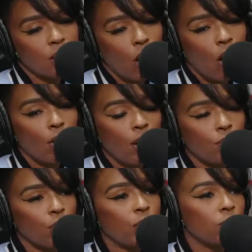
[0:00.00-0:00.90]
are on our
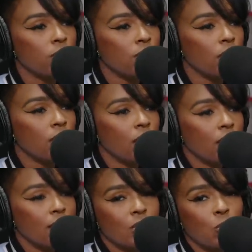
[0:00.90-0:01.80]
frequency
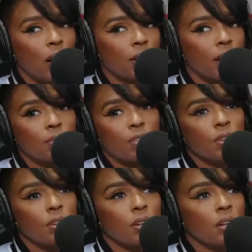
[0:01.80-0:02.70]
mm-hmm. that's why i
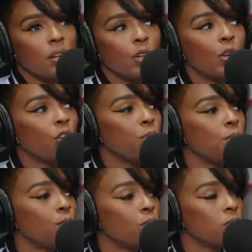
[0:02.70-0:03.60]
never you know if
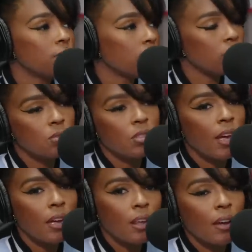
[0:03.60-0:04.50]
people
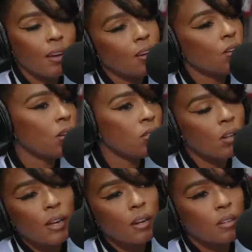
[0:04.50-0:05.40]
say like oh i don't
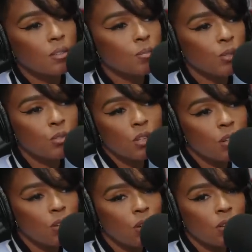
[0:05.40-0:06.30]
like her
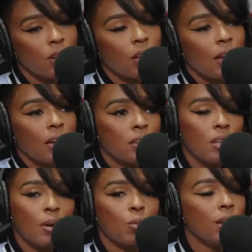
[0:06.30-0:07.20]
music or
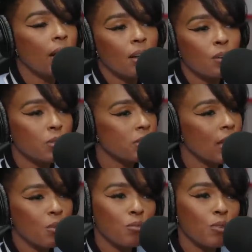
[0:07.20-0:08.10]
it's like we not on the same